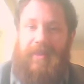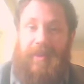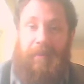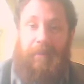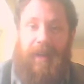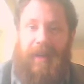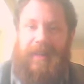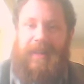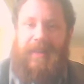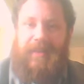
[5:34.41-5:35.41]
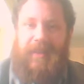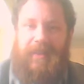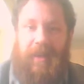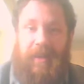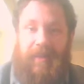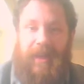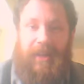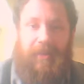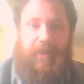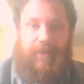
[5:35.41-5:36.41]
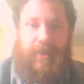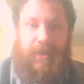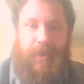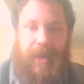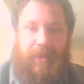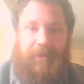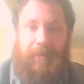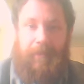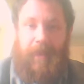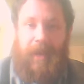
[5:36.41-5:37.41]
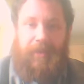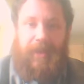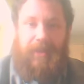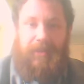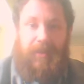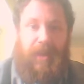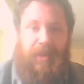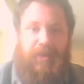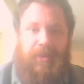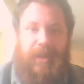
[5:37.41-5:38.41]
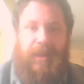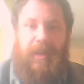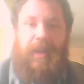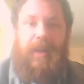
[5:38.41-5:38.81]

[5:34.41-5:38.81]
I completely turned it around through some decent coaching,